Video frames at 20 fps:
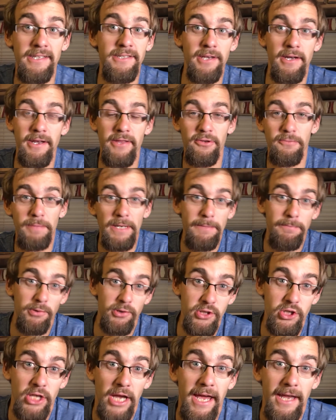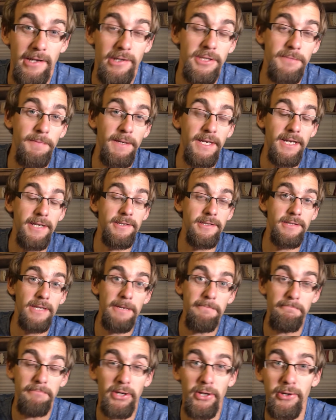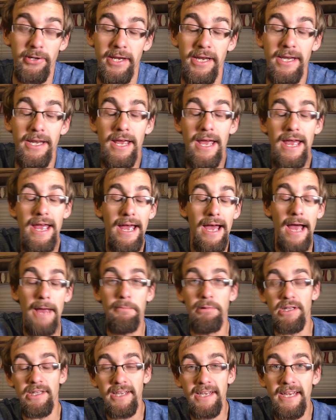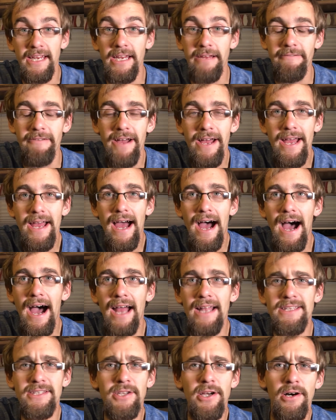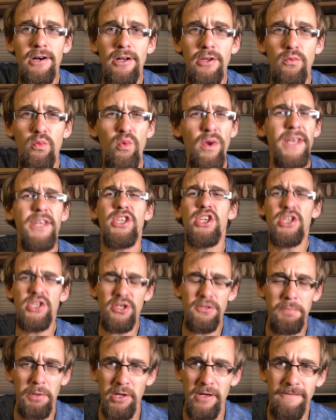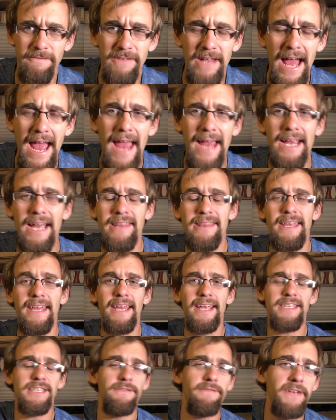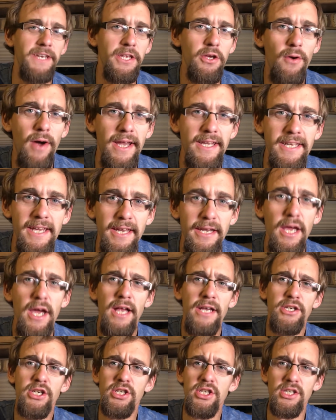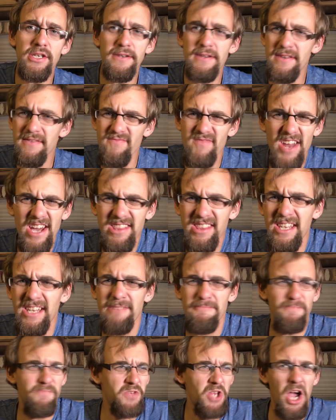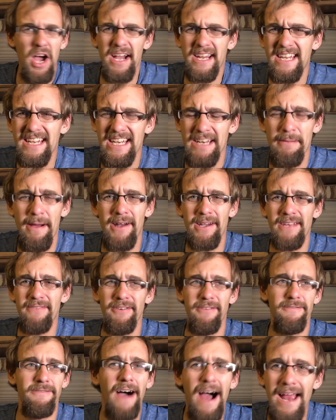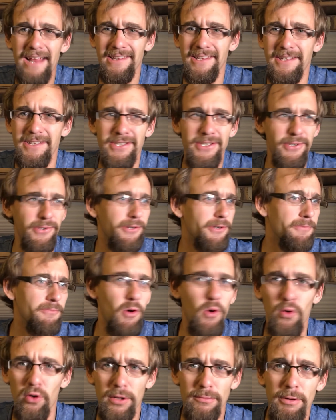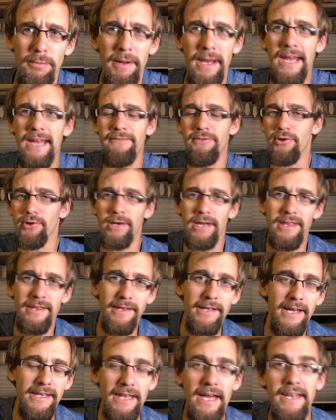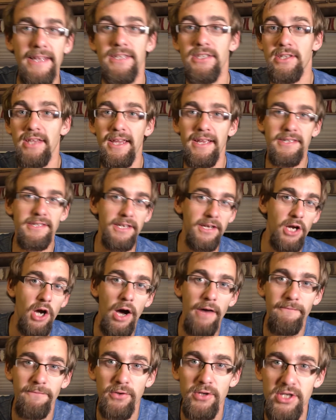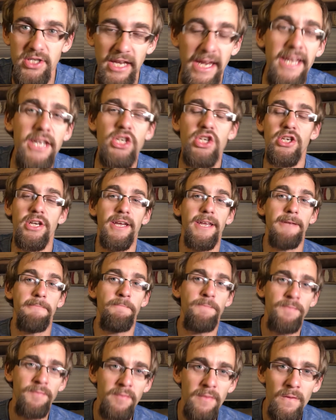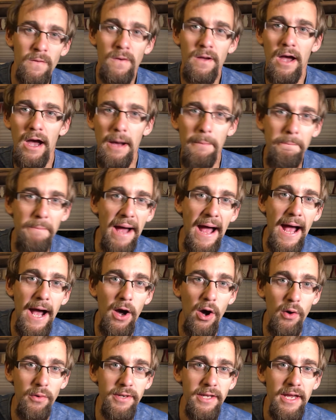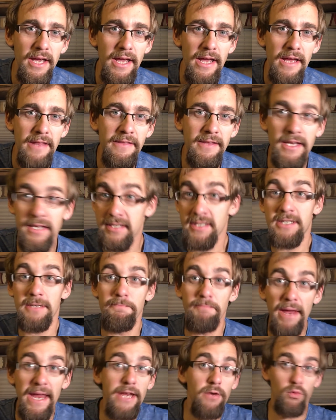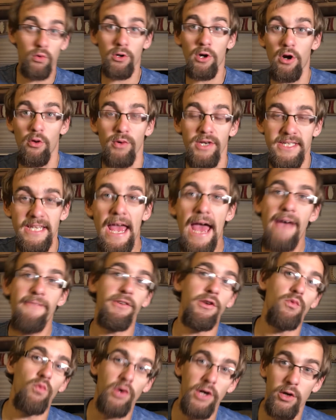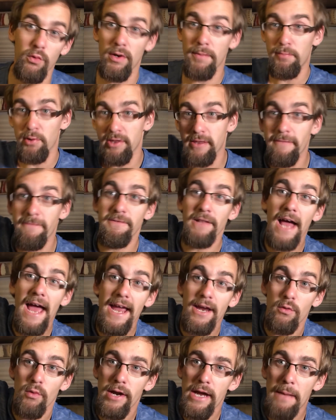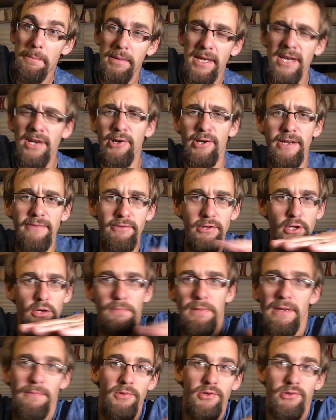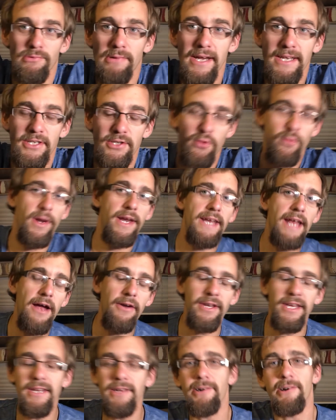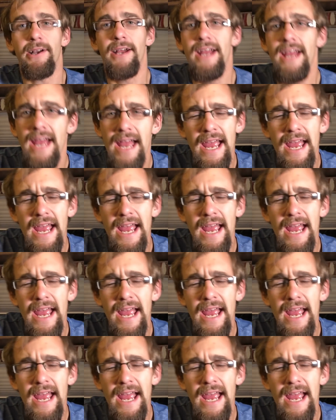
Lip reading: It's on other people's channels because they mirrored it, I believe. It's called When Should You Burn a Flag, I think. It's a video I did. Just nothing talking about even violence or horrible behavior or anything like that. It's a conversation about this debate we're always having where we put the flag way up here, even though people's rights are way down here.